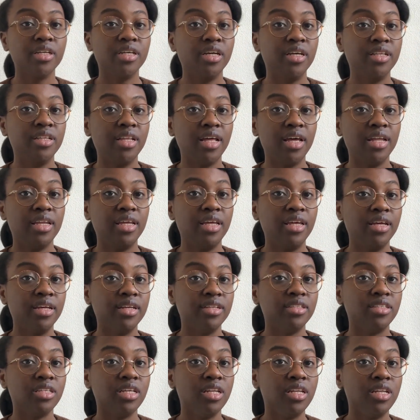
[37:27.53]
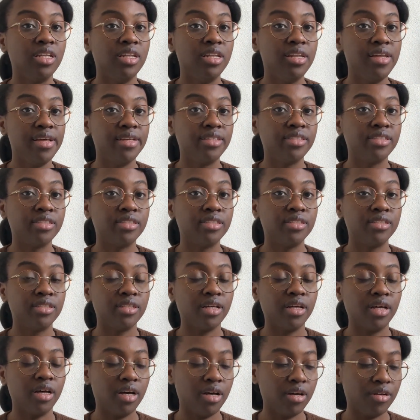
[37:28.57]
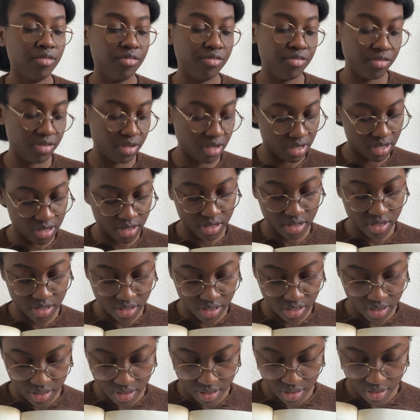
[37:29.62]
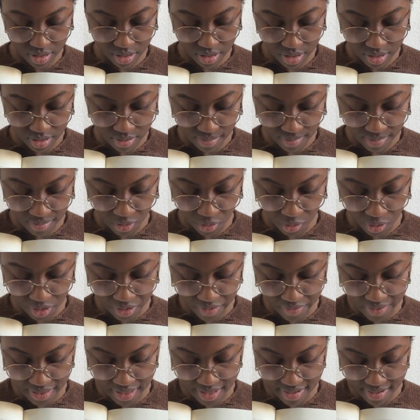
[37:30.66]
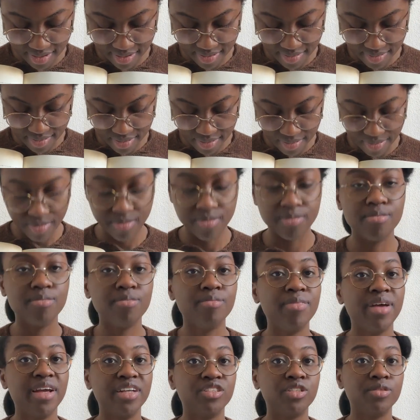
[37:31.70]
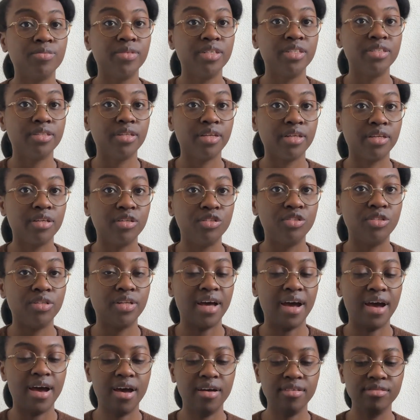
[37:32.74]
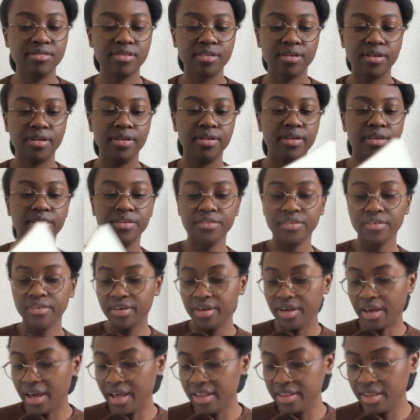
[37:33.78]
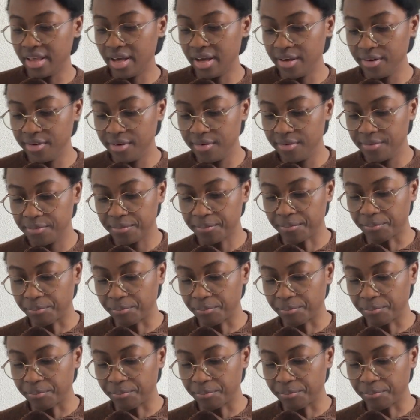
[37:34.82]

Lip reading: and then here's a list of all of the measurements that you should have. And then